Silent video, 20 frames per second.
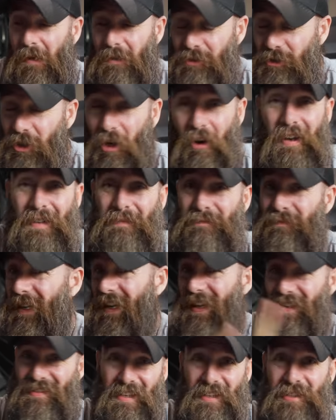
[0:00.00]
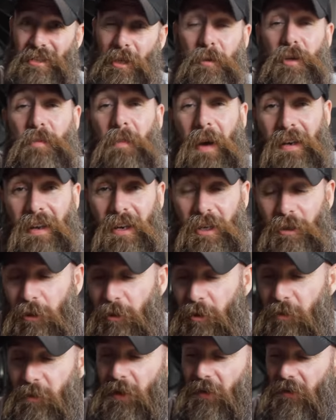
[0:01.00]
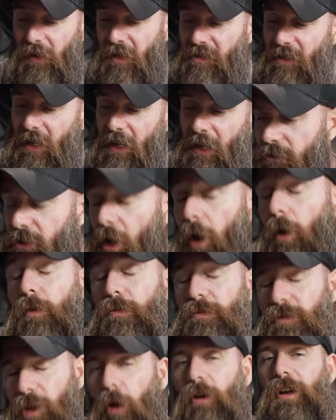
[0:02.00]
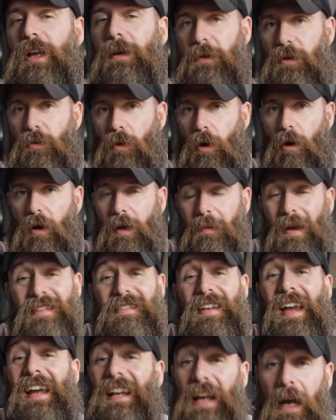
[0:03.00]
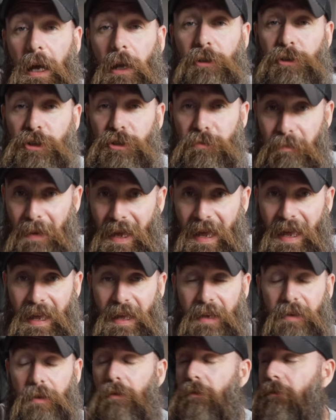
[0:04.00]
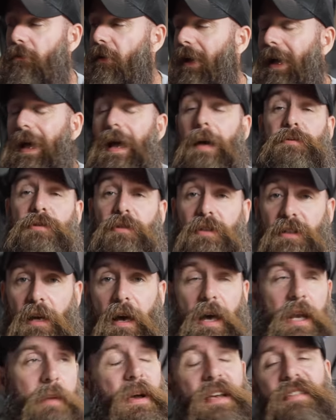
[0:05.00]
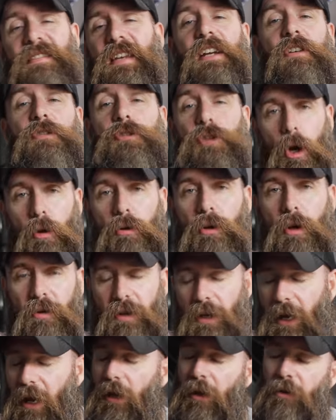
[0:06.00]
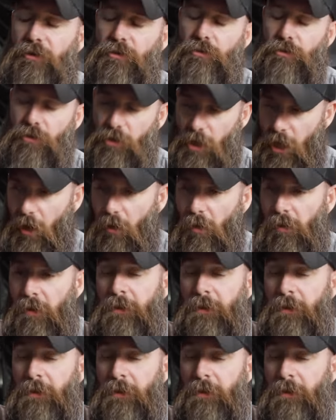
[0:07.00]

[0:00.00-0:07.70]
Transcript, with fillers: sorry. Like I said, some of you might not agree with me on this. So don't get me wrong. Am I saying college is bad? Absolutely not. Am I saying don't go to college? No.